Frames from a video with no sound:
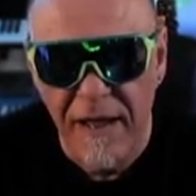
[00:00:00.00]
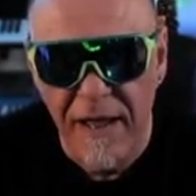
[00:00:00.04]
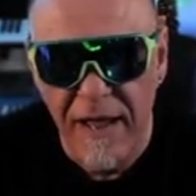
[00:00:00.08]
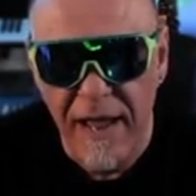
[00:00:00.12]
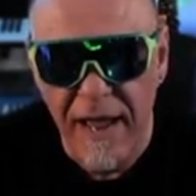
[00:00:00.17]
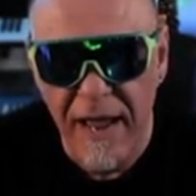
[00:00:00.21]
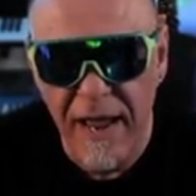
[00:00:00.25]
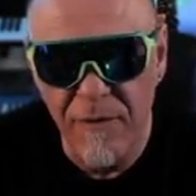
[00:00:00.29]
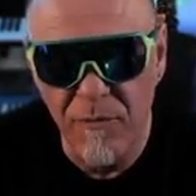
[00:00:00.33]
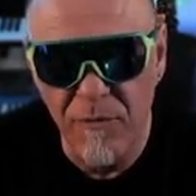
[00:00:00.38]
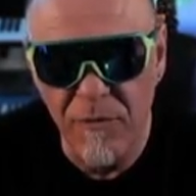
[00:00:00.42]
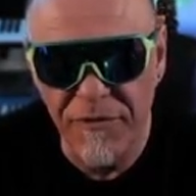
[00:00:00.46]

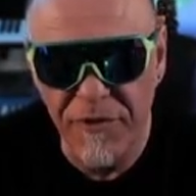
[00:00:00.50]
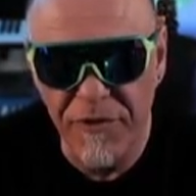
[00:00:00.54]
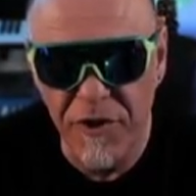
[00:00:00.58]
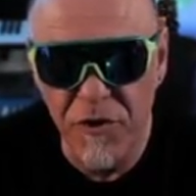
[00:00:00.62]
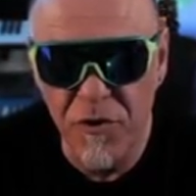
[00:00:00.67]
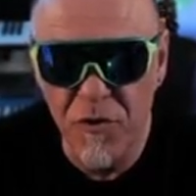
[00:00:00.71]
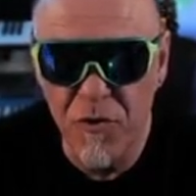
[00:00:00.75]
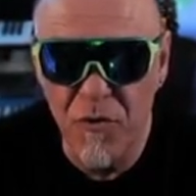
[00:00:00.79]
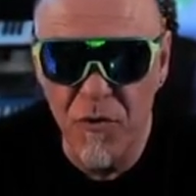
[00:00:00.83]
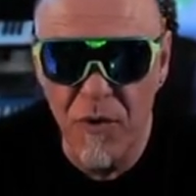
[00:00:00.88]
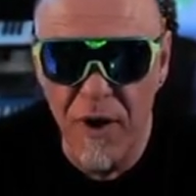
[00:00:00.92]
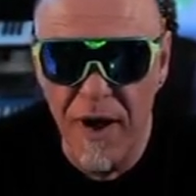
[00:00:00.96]
And with the
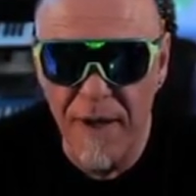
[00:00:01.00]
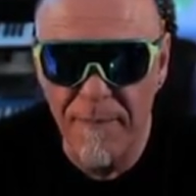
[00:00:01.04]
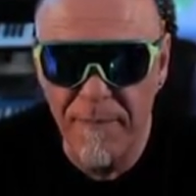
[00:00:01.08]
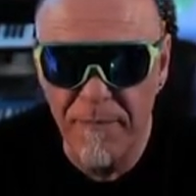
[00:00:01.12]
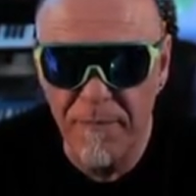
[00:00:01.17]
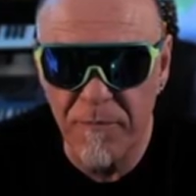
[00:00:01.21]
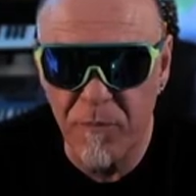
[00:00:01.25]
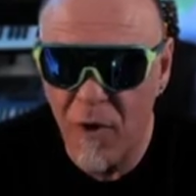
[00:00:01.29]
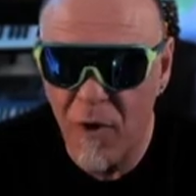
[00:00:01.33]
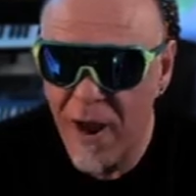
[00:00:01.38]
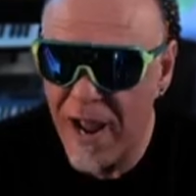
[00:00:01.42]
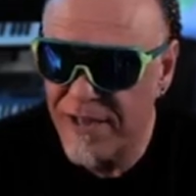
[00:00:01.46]
new
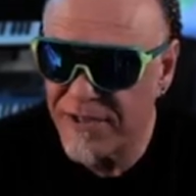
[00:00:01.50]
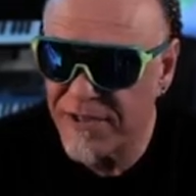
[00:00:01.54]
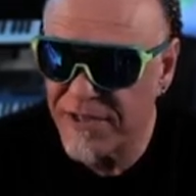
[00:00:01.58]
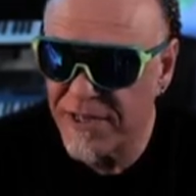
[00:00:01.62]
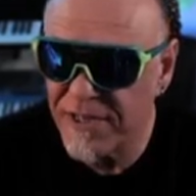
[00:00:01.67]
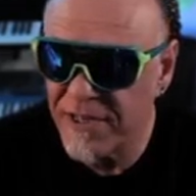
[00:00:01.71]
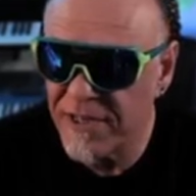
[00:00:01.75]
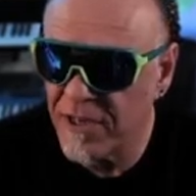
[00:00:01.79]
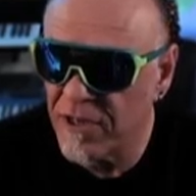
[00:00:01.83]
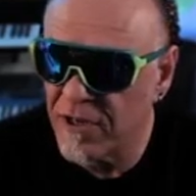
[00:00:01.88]
uprising